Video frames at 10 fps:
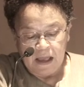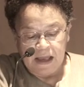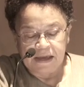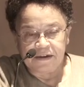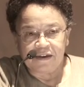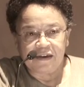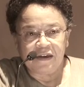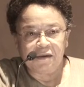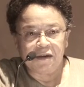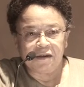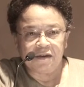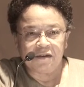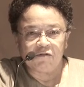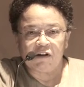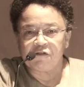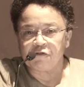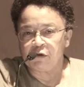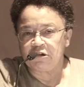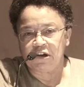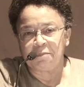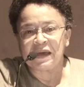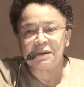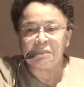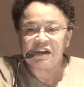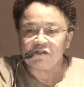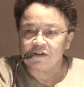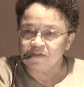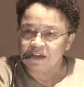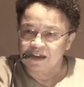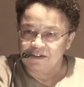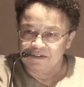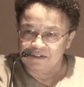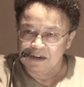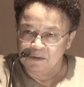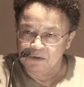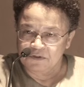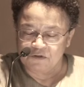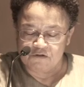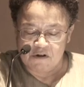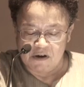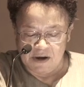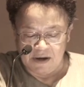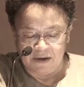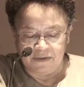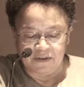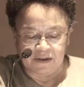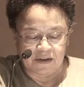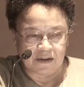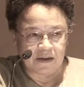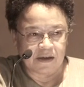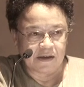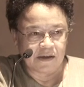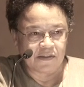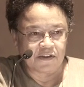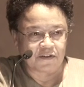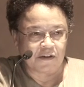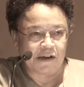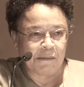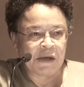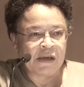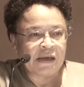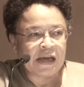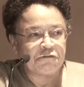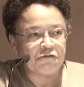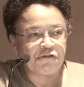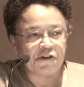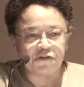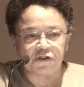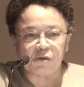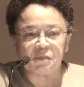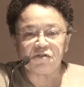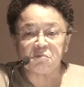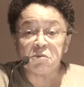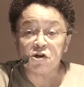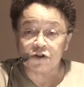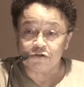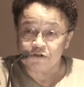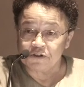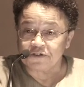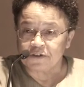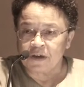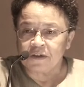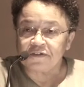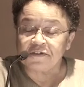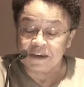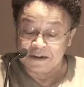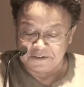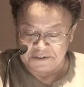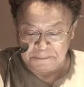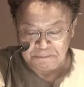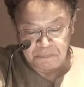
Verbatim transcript: And he rather foolishly made mention of the case that he was trying at the, uh, at the time and referred to them as murderous Sikhs.